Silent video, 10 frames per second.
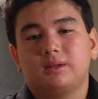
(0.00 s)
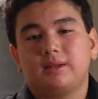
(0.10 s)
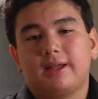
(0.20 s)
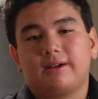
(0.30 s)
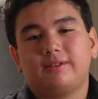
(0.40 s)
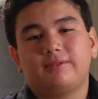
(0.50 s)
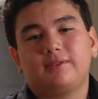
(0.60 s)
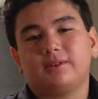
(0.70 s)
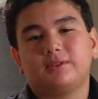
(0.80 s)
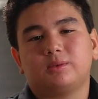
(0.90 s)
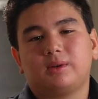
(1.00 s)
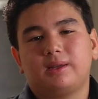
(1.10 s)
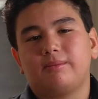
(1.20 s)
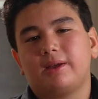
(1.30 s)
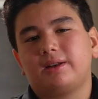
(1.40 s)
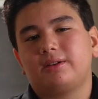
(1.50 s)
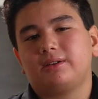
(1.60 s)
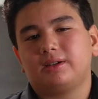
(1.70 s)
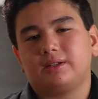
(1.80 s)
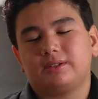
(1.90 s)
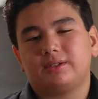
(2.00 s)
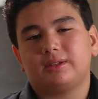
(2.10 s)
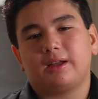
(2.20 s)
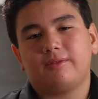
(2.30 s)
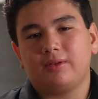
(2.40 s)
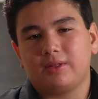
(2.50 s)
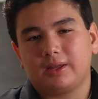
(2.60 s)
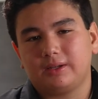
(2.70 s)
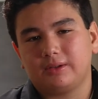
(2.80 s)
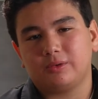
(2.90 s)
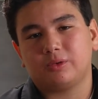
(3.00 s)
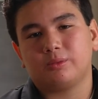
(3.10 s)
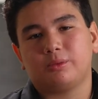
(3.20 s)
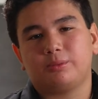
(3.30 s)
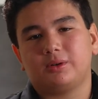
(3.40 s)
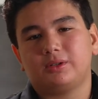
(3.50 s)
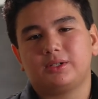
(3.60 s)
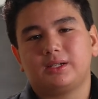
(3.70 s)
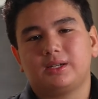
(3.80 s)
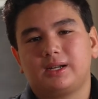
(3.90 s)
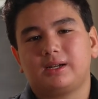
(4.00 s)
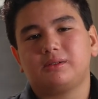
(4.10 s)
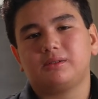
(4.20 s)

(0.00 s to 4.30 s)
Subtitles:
Now it feels way better, and I feel like a normal person now.